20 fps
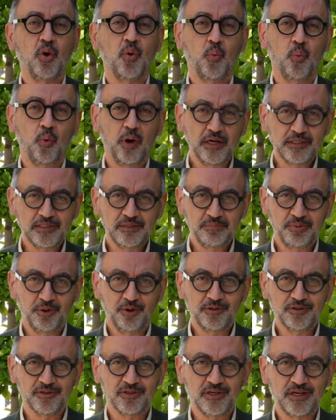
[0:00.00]
What is
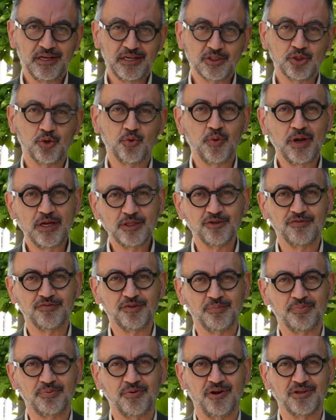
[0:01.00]
important is a range of
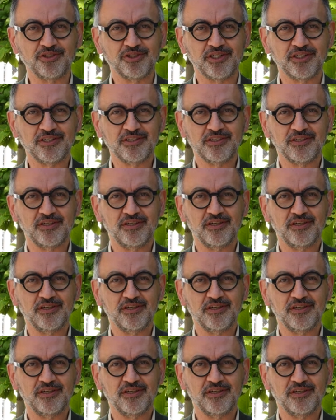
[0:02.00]
the projects.